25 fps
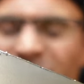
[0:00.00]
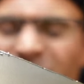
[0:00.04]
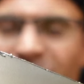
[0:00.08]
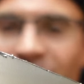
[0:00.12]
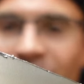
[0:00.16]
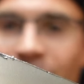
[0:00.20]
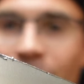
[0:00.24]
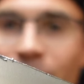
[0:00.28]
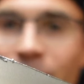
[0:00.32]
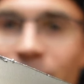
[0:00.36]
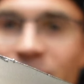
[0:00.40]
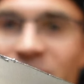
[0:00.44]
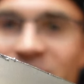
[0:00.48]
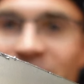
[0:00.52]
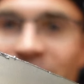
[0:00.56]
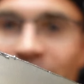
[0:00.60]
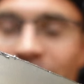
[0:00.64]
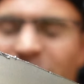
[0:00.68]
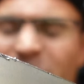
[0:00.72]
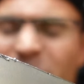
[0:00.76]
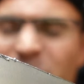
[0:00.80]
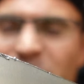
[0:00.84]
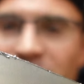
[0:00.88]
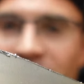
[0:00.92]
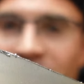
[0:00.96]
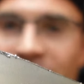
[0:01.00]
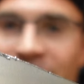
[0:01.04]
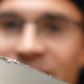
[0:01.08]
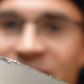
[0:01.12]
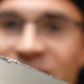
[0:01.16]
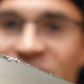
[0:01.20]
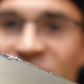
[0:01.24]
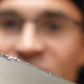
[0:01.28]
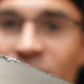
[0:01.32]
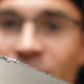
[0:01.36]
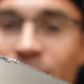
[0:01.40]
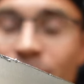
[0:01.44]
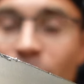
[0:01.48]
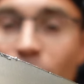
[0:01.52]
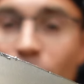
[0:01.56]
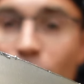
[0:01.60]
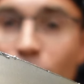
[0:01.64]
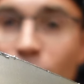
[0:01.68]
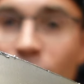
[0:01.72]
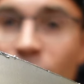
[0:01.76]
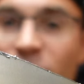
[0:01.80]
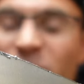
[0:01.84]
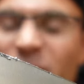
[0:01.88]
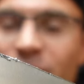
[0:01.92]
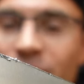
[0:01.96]
A little tip is to
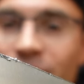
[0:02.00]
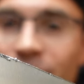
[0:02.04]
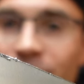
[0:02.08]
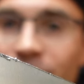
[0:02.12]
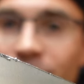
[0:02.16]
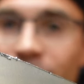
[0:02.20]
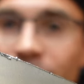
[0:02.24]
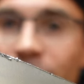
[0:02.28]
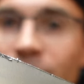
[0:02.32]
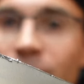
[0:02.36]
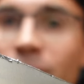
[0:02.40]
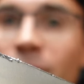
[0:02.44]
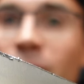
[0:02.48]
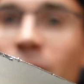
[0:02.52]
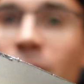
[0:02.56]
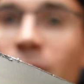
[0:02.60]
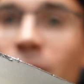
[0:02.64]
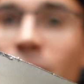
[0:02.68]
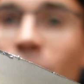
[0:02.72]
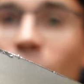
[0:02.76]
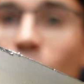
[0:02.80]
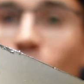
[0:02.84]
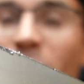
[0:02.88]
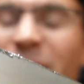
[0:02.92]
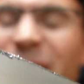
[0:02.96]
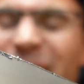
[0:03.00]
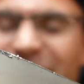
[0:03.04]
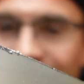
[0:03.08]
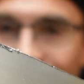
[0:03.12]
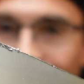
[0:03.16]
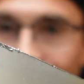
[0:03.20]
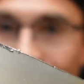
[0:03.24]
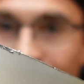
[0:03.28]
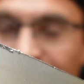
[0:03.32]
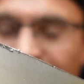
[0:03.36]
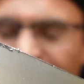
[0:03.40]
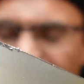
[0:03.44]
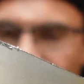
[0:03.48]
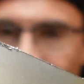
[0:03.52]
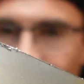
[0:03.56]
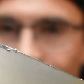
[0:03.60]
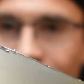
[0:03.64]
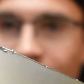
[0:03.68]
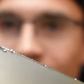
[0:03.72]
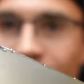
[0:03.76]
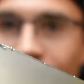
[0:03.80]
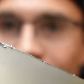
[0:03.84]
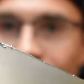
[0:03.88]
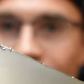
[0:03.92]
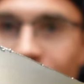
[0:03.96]
move quickly,
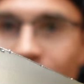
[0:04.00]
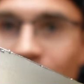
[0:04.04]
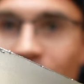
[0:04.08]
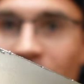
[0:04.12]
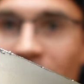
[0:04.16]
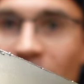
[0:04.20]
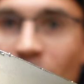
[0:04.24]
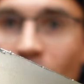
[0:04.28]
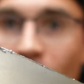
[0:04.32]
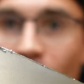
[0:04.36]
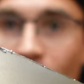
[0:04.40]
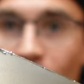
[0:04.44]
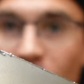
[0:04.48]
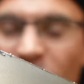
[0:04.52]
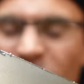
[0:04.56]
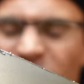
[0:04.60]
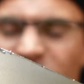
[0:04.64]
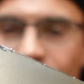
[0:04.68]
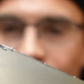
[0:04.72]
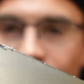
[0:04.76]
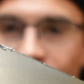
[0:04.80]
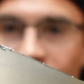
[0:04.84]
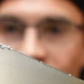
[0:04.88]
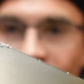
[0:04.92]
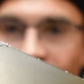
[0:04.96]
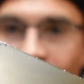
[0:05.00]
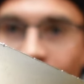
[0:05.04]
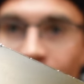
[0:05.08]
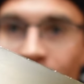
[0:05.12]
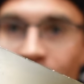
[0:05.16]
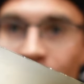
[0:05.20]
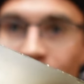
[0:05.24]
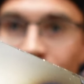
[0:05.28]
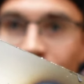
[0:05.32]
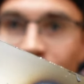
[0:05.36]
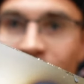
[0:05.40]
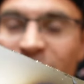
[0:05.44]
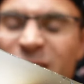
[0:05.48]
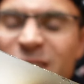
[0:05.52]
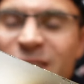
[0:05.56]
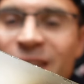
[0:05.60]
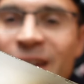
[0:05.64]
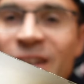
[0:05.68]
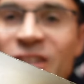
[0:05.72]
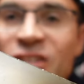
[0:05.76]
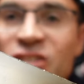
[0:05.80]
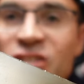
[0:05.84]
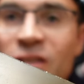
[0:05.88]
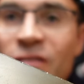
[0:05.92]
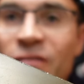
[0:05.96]
but not move too slow.
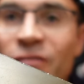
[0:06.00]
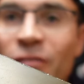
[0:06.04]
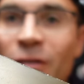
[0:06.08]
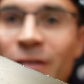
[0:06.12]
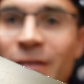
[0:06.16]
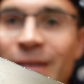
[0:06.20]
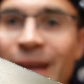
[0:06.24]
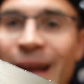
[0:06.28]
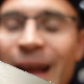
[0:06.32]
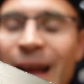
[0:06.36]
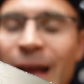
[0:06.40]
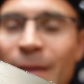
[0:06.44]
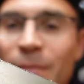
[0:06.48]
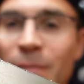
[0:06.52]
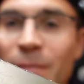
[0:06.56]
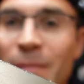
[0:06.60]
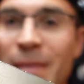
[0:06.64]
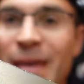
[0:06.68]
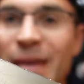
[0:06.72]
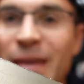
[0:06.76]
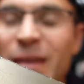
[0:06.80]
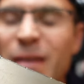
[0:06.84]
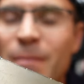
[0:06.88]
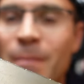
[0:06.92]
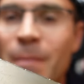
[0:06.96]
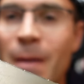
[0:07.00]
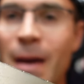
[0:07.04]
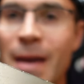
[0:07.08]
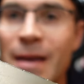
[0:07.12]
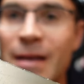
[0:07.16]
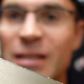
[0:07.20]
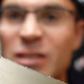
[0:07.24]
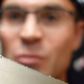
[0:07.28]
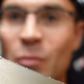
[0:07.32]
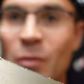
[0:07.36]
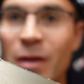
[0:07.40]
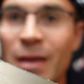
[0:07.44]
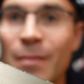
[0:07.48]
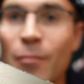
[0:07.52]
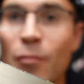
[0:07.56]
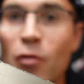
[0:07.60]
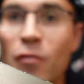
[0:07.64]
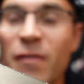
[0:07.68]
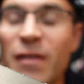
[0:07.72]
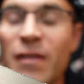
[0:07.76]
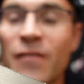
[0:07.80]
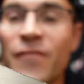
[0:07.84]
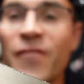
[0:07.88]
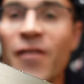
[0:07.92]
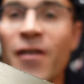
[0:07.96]
Essentially find a hack medium pace where you're
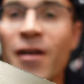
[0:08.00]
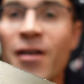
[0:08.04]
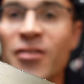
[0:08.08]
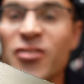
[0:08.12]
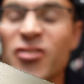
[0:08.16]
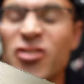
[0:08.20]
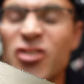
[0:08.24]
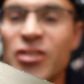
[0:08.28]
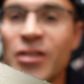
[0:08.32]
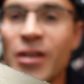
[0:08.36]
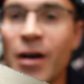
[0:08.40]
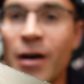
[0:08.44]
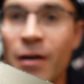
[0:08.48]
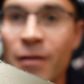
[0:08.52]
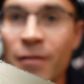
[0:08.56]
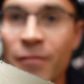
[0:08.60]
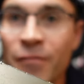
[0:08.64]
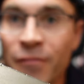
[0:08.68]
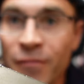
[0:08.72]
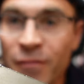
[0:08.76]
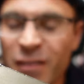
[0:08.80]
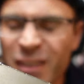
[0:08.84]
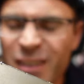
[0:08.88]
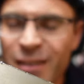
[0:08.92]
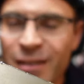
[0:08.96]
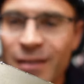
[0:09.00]
moving fast enough